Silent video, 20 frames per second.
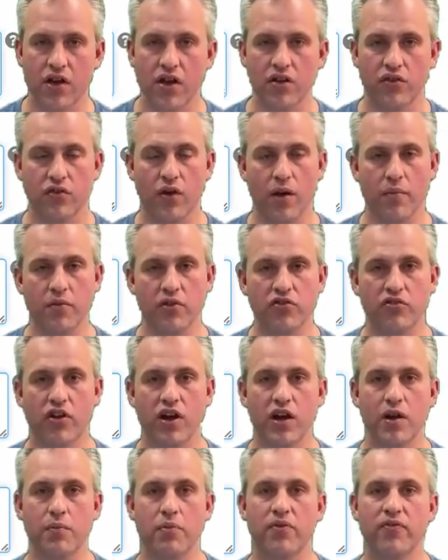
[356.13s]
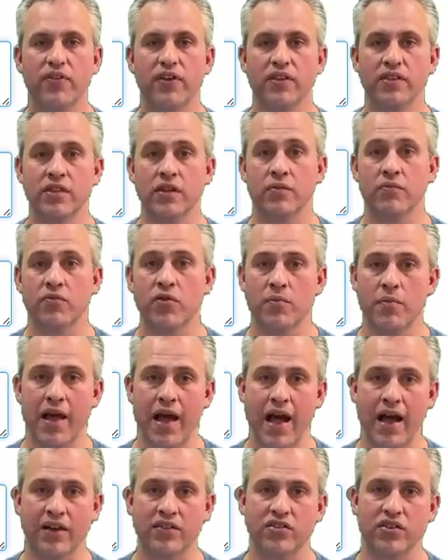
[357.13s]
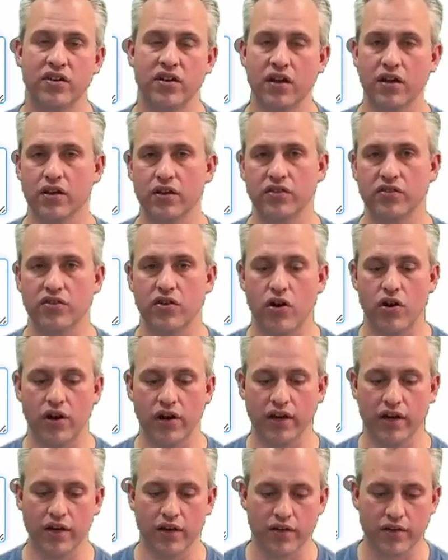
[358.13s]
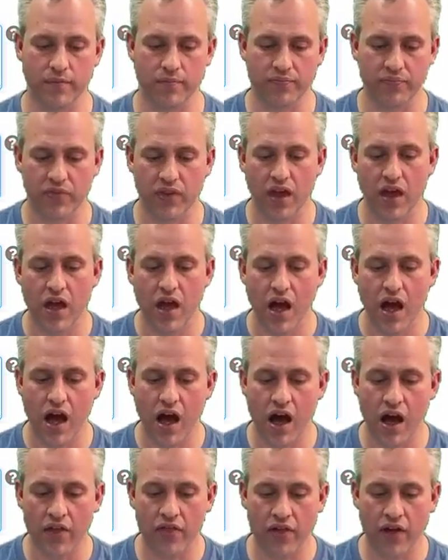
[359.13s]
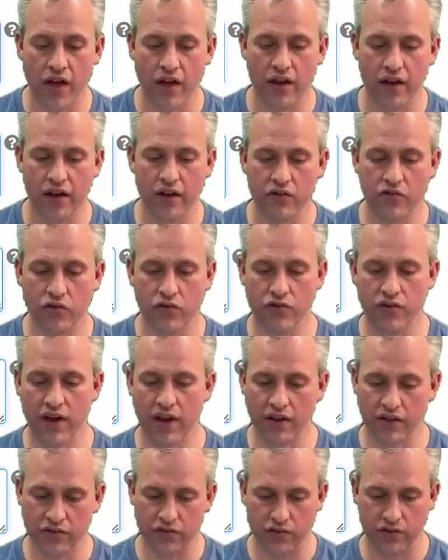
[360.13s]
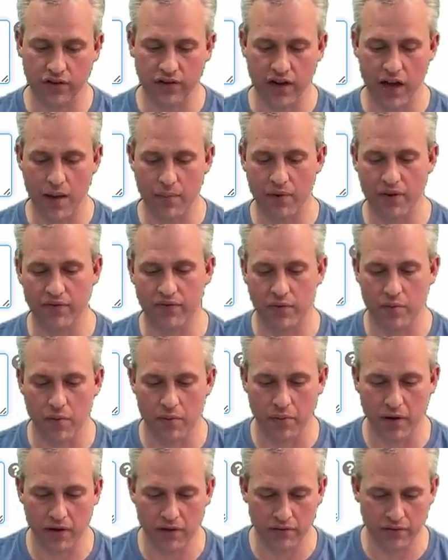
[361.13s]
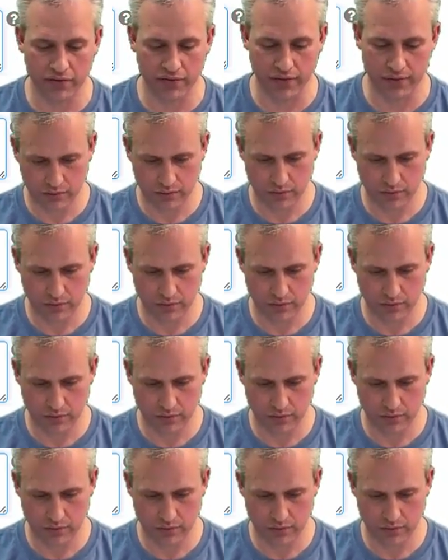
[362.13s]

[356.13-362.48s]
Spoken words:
So I'm just trying to prevent them from accidentally starting it. The hunt intro text, you can copy it from above.